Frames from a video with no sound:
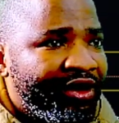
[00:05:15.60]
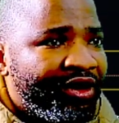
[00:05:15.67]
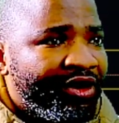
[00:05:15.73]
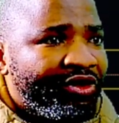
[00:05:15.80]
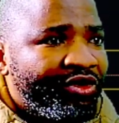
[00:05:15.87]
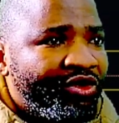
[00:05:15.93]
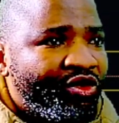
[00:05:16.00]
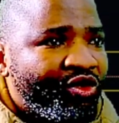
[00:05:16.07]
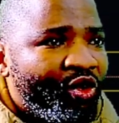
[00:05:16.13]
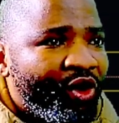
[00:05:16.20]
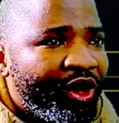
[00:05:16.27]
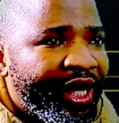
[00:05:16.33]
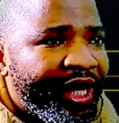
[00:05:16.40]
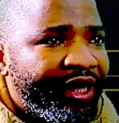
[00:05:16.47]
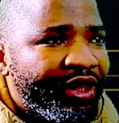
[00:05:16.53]
So
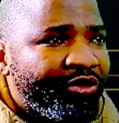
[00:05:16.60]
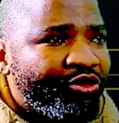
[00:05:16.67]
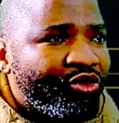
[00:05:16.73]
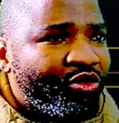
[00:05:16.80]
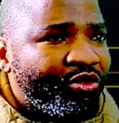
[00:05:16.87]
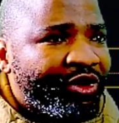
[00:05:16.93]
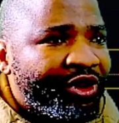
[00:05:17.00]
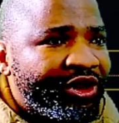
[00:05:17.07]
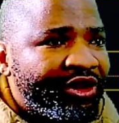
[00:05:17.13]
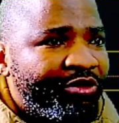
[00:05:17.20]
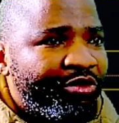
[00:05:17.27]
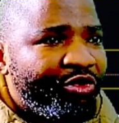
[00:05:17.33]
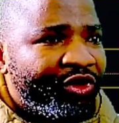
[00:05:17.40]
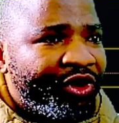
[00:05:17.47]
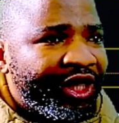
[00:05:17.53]
at the moment the
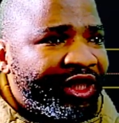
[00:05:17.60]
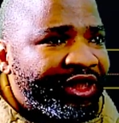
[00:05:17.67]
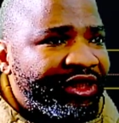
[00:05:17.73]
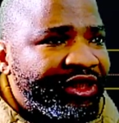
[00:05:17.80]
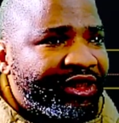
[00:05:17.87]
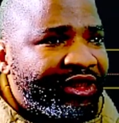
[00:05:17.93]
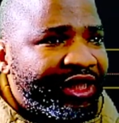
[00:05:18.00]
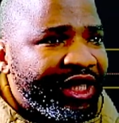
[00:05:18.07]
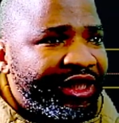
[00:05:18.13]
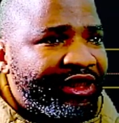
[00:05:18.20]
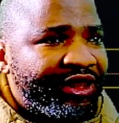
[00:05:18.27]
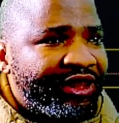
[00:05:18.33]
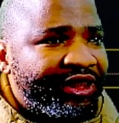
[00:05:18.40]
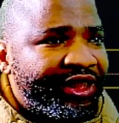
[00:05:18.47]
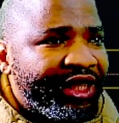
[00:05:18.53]
price is at
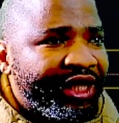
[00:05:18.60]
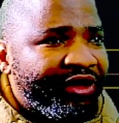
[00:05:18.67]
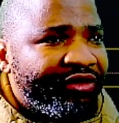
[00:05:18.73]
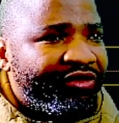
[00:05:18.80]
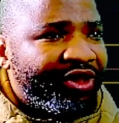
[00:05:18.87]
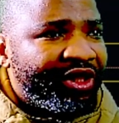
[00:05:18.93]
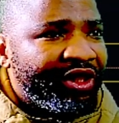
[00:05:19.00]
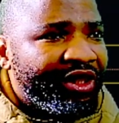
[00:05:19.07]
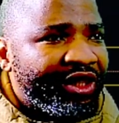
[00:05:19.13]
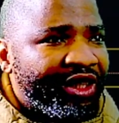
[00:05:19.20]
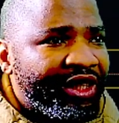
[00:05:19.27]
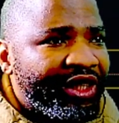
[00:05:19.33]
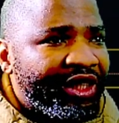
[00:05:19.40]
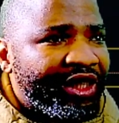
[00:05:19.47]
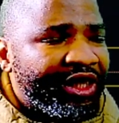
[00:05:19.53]
this level.
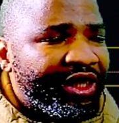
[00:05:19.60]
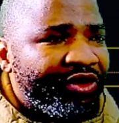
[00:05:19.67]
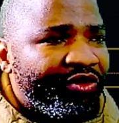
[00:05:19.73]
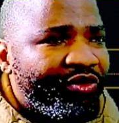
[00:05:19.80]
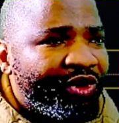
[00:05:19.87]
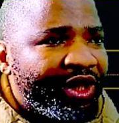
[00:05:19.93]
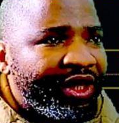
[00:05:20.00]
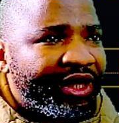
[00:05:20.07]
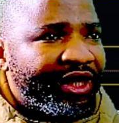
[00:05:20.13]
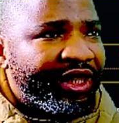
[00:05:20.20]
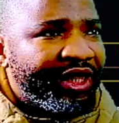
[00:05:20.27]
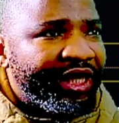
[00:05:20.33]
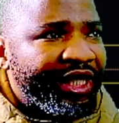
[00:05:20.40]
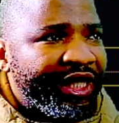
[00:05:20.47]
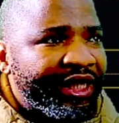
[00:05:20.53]
One thing
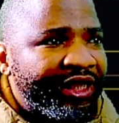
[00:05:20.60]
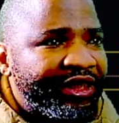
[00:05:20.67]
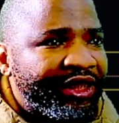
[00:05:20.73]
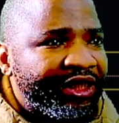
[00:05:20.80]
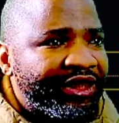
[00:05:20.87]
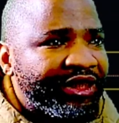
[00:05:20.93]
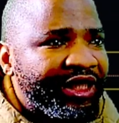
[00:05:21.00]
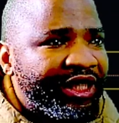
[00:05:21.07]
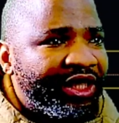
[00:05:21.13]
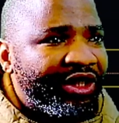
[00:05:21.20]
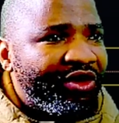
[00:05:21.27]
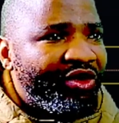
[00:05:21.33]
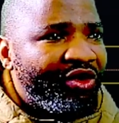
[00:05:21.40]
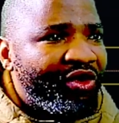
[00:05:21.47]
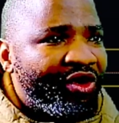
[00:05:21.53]
that I can tell
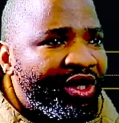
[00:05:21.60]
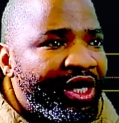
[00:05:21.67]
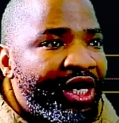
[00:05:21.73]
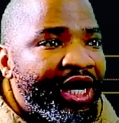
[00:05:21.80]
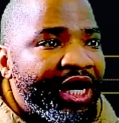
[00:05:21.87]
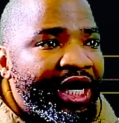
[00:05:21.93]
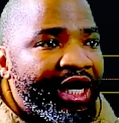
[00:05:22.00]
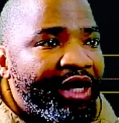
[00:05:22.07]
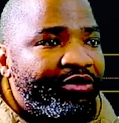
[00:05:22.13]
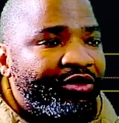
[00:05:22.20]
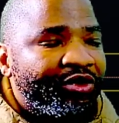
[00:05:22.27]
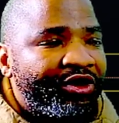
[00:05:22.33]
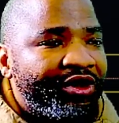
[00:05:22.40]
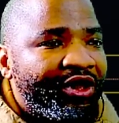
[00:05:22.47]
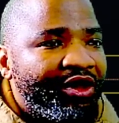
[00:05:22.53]
you, I'm
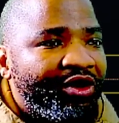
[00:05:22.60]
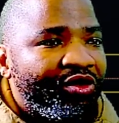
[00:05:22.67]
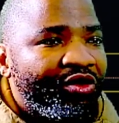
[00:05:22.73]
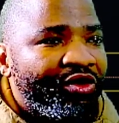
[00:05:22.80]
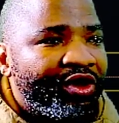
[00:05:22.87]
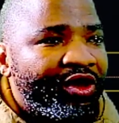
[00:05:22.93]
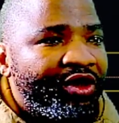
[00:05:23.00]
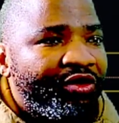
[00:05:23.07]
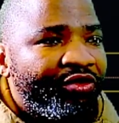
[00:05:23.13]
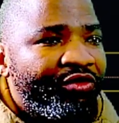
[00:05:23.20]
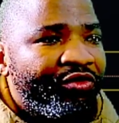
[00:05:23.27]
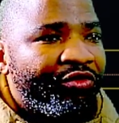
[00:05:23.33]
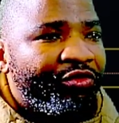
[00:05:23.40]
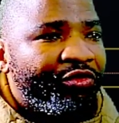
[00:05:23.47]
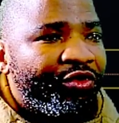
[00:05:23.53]
still looking
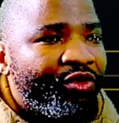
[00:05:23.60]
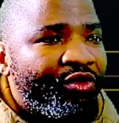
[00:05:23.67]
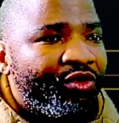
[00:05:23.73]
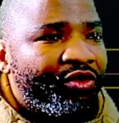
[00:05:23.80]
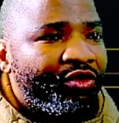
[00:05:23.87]
for